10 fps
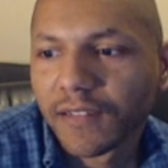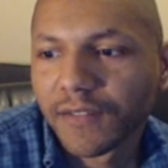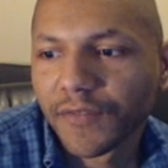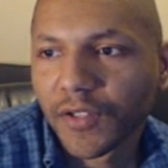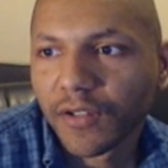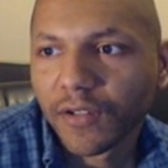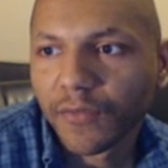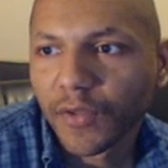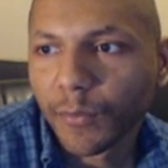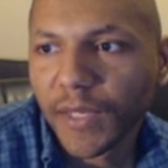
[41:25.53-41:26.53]
if you're
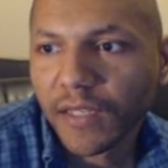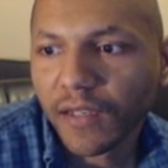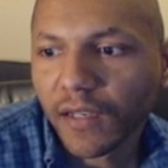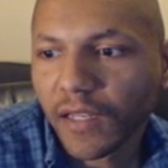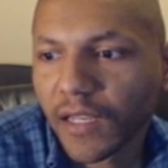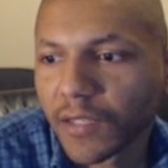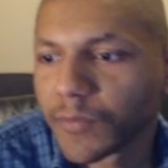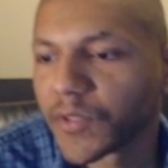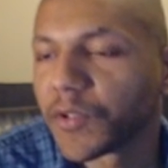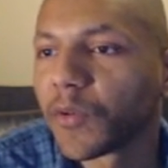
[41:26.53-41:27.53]
if you're making any
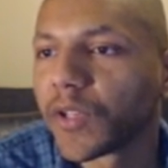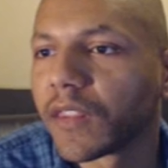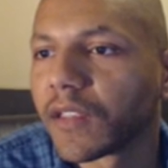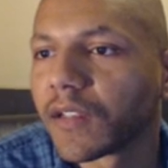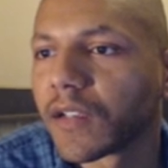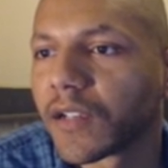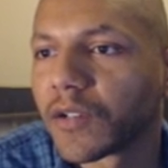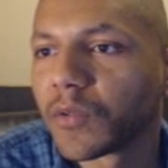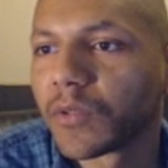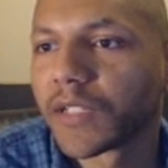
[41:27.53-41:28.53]
games or doing anything uh,
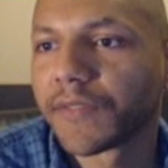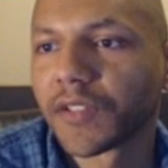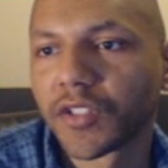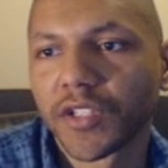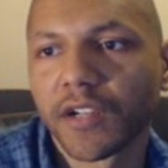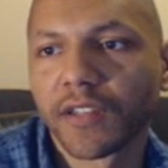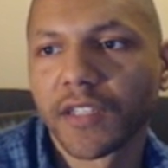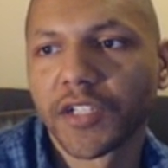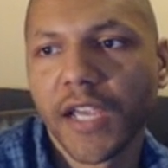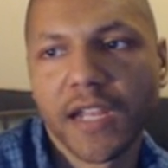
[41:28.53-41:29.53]
cool, definitely share it in the
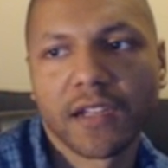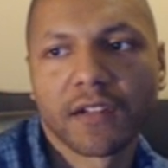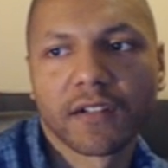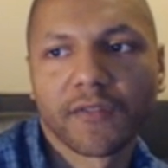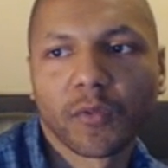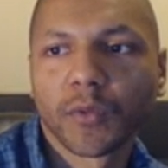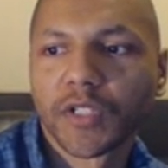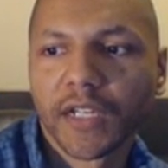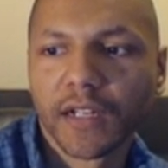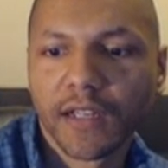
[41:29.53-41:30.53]
chat here, and everyone will
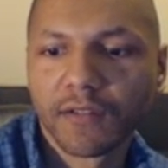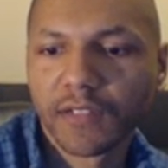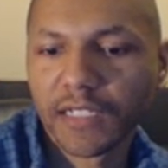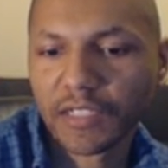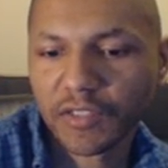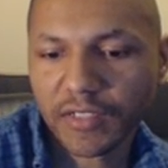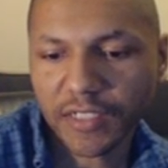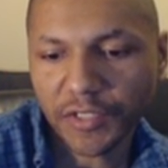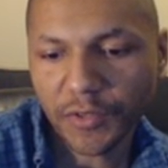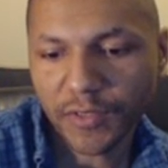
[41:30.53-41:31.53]
check it out. I just looked
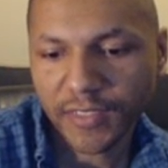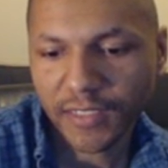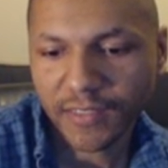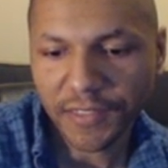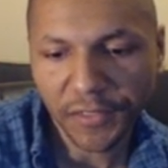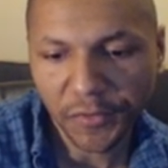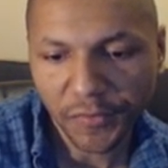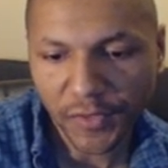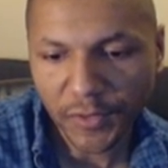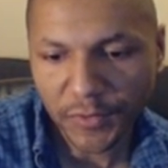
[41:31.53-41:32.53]
at yours. I didn't see any new
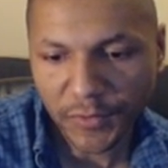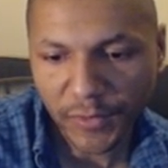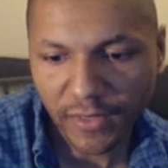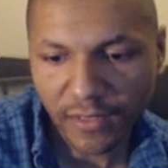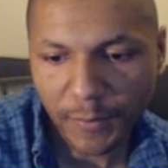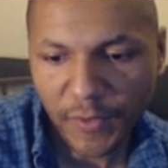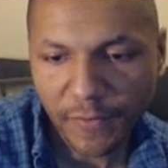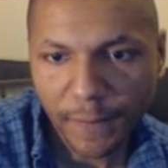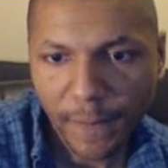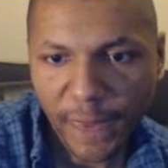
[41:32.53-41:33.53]
videos or anything, but
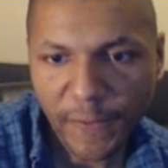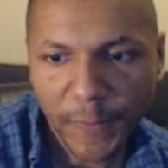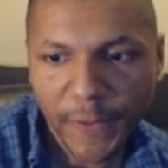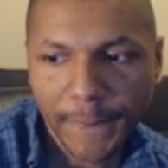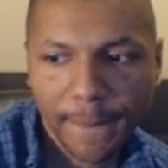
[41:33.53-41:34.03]
either way.